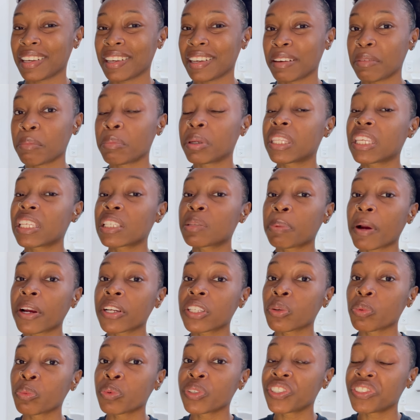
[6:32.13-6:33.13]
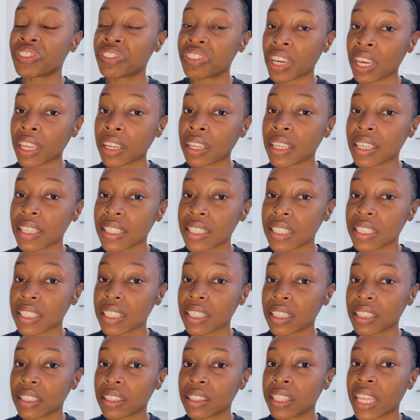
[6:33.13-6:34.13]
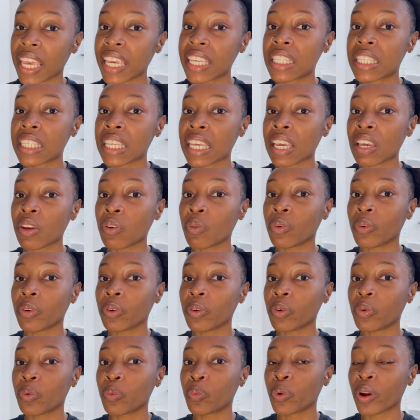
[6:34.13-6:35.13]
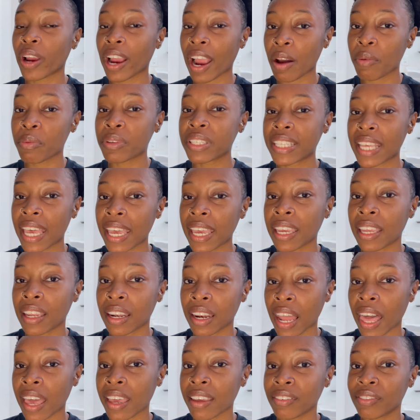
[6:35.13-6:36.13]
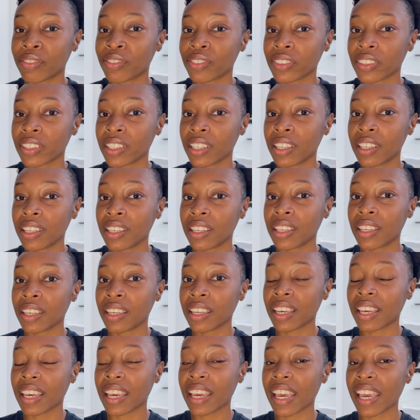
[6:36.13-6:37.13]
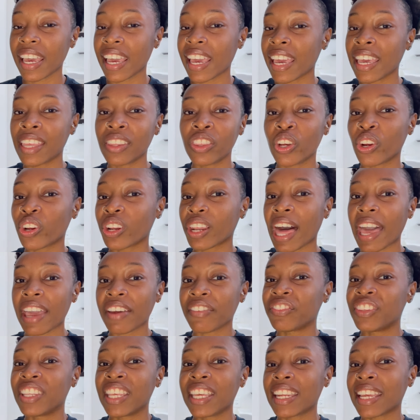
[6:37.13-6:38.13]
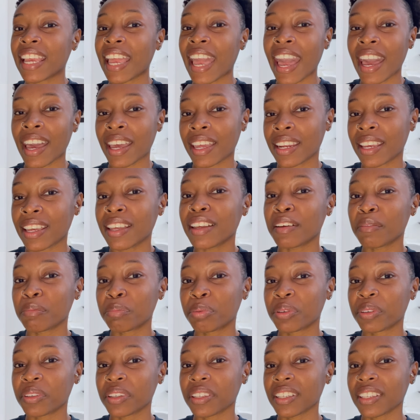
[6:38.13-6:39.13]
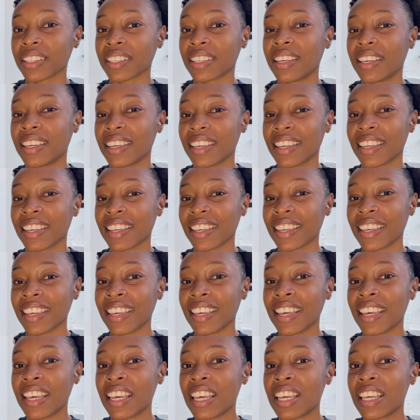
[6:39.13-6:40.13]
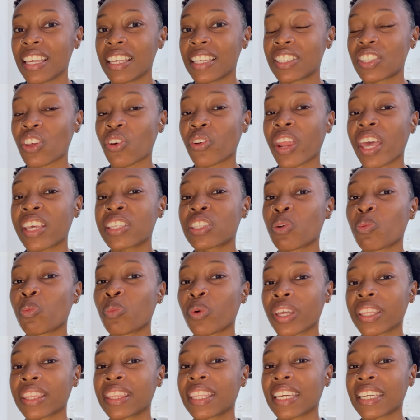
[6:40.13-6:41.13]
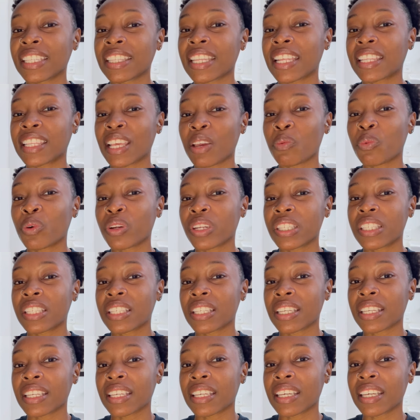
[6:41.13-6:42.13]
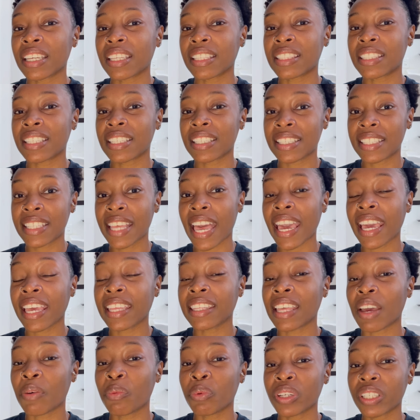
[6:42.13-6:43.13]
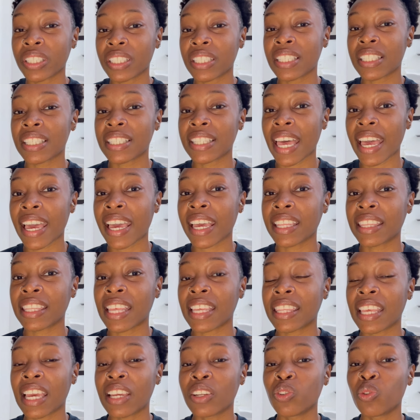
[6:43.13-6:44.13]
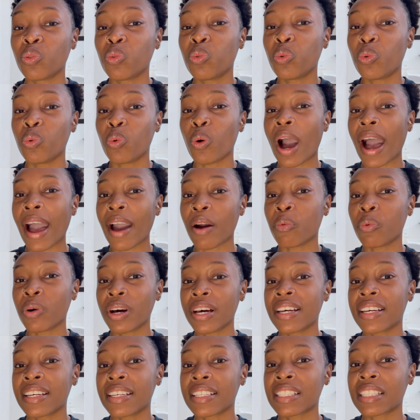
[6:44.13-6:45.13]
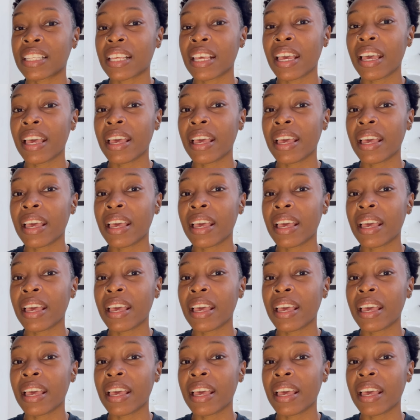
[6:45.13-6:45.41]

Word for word: But this person was jealous. They seen where I was at in life, and their life didn't add up. So that's the one thing that they wanted to say. They wanted to say that they knew who I was